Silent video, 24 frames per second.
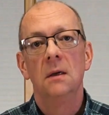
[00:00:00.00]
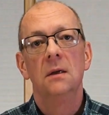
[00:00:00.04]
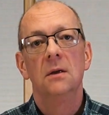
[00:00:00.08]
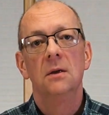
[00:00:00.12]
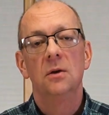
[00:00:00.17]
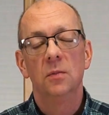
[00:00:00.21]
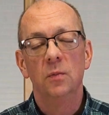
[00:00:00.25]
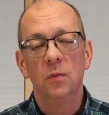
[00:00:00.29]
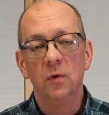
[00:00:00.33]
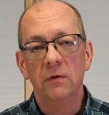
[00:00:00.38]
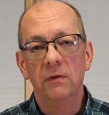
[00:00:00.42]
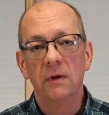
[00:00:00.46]

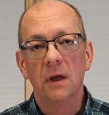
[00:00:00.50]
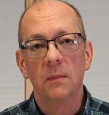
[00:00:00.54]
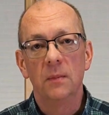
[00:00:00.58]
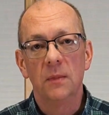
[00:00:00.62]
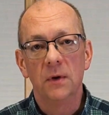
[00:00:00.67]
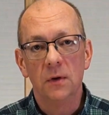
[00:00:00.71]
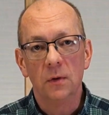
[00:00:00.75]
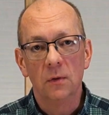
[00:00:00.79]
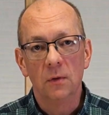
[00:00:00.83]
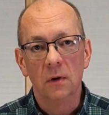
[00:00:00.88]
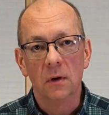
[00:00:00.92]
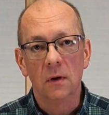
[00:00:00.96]
to move that
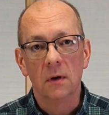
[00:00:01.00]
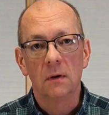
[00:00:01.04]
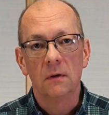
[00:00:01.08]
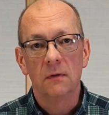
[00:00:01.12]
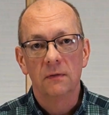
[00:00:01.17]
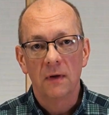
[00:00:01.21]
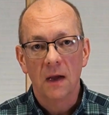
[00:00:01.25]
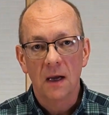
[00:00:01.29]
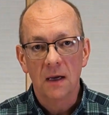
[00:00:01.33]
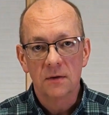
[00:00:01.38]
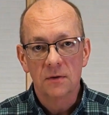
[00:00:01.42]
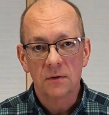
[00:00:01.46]
manure
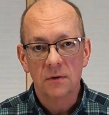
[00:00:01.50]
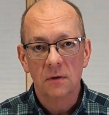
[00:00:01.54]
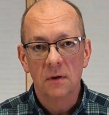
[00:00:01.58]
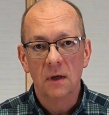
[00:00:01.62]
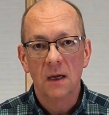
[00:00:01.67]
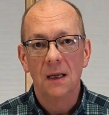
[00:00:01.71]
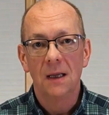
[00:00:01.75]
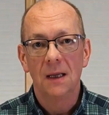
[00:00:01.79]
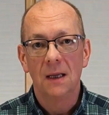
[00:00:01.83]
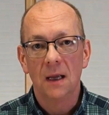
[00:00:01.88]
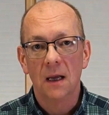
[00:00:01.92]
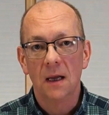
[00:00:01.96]
faster
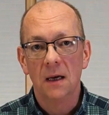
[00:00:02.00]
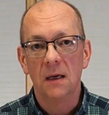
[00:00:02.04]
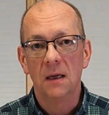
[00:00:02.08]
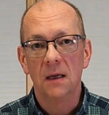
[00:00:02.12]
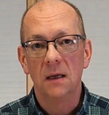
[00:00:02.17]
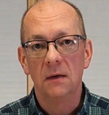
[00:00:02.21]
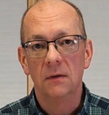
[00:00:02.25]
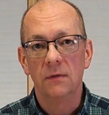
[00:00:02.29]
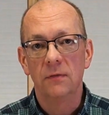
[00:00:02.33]
and get in